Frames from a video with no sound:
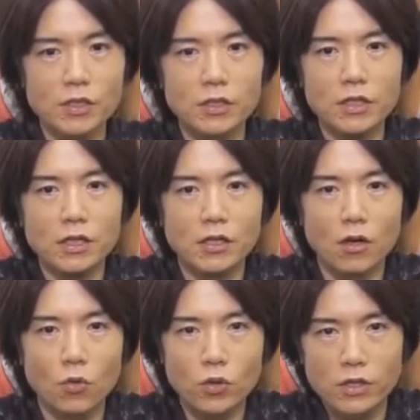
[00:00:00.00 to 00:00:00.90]
Basically,
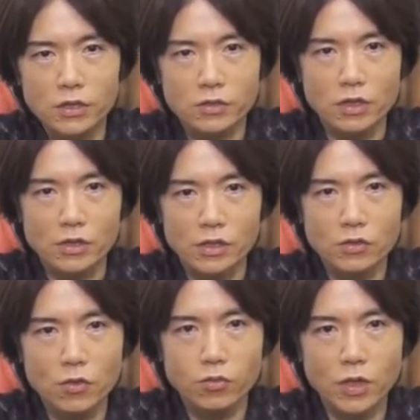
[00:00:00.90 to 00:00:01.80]
we okay. expanded the
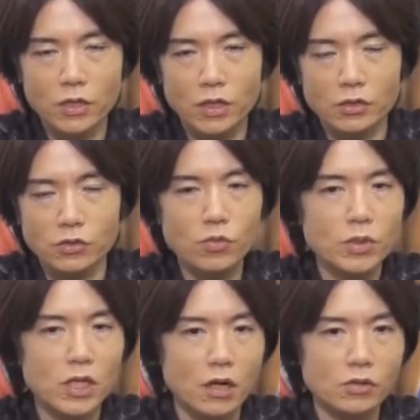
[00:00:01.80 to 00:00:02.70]
selection a bit to
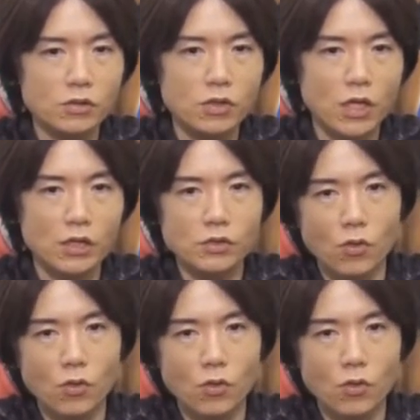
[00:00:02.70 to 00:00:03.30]
include series